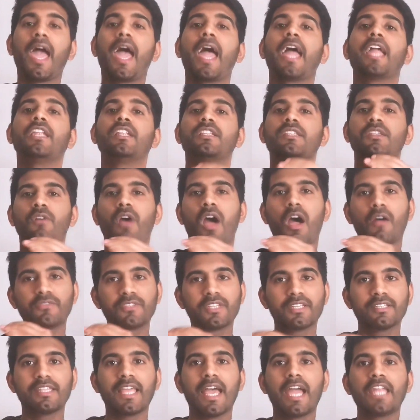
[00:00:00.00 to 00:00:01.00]
And
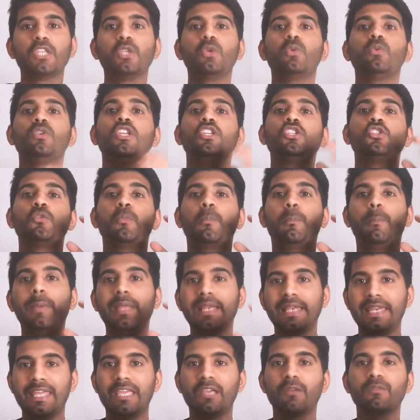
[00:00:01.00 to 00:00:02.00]
after that, you need to
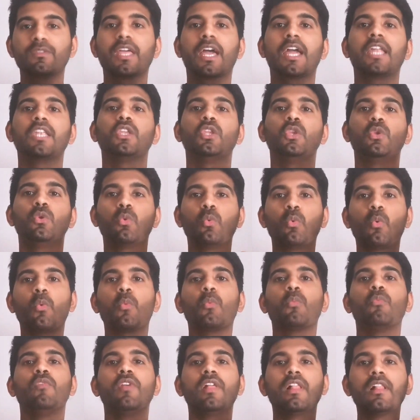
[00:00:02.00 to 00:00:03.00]
believe that you
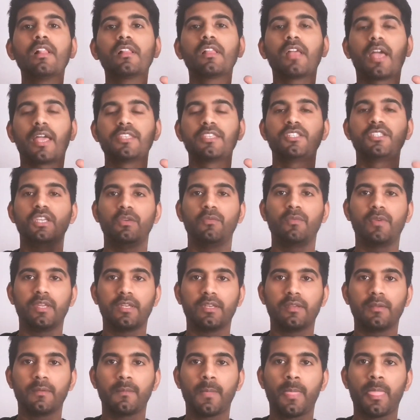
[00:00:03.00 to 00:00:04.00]
will achieve
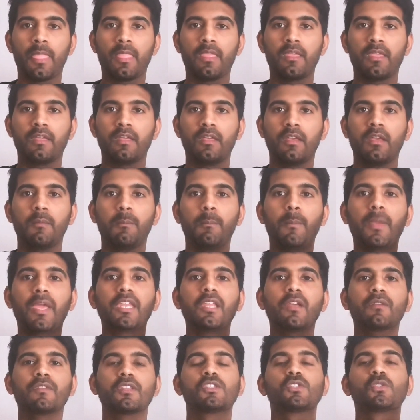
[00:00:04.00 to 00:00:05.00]
it.
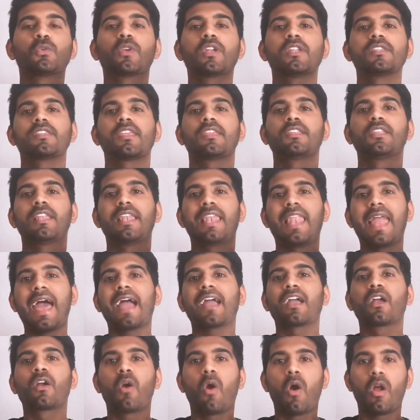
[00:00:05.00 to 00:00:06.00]
Many of the students
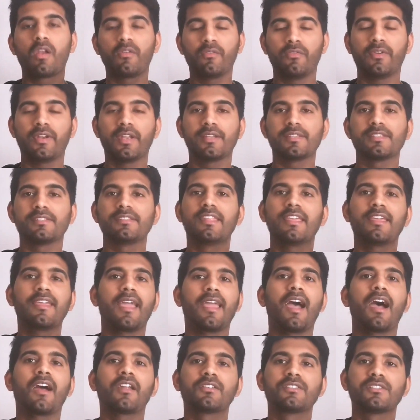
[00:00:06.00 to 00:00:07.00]
lack confidence.
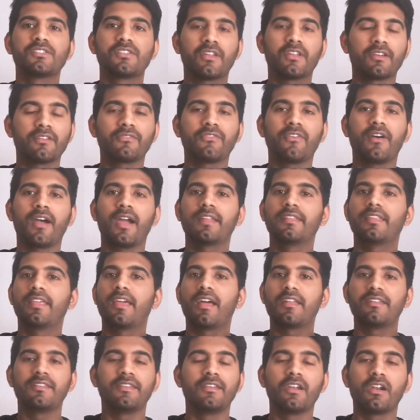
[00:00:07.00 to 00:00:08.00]
They are terrified,
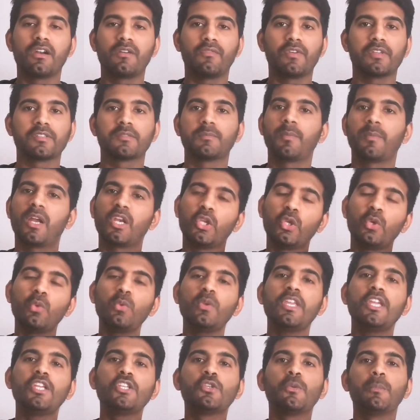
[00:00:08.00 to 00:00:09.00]
they are nervous. But
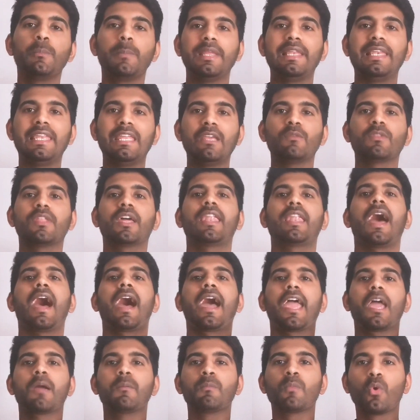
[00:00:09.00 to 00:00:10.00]
you need to believe that
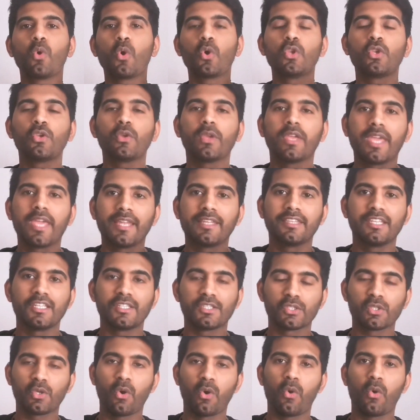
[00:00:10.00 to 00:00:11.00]
I am going to get
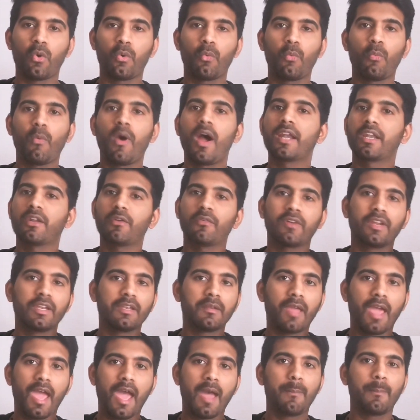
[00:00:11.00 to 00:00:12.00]
this score, whatever
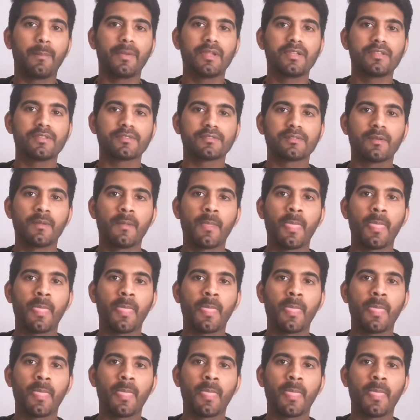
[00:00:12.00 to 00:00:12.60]
it happens.